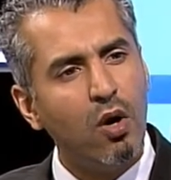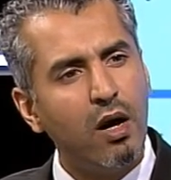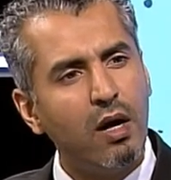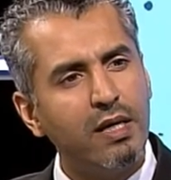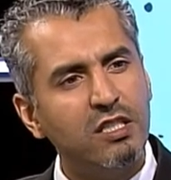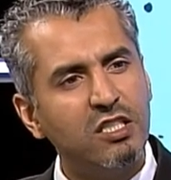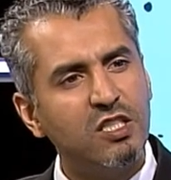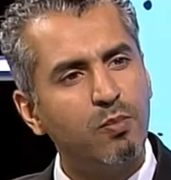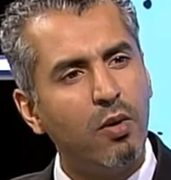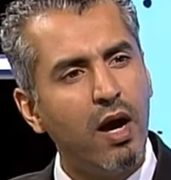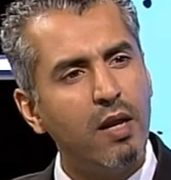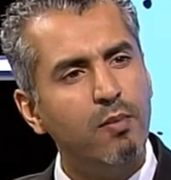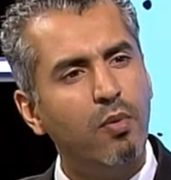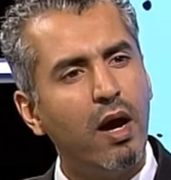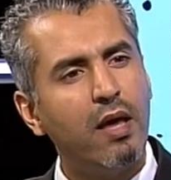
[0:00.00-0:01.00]
are
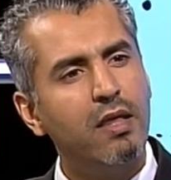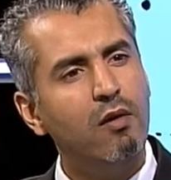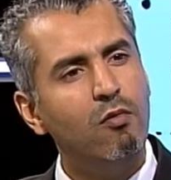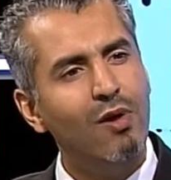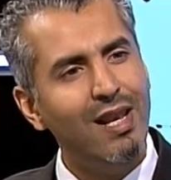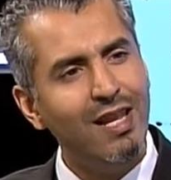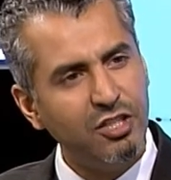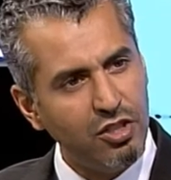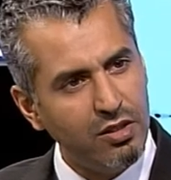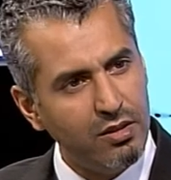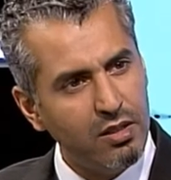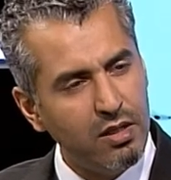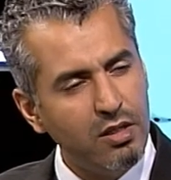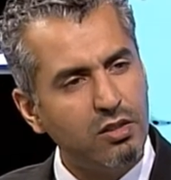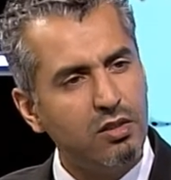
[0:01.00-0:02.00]
inspired by their
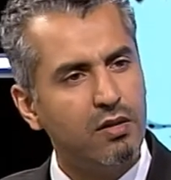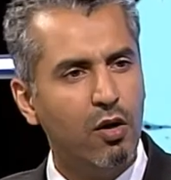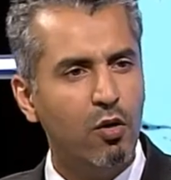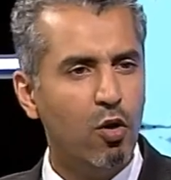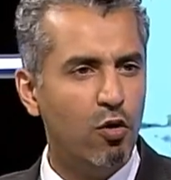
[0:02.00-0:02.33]
religion to go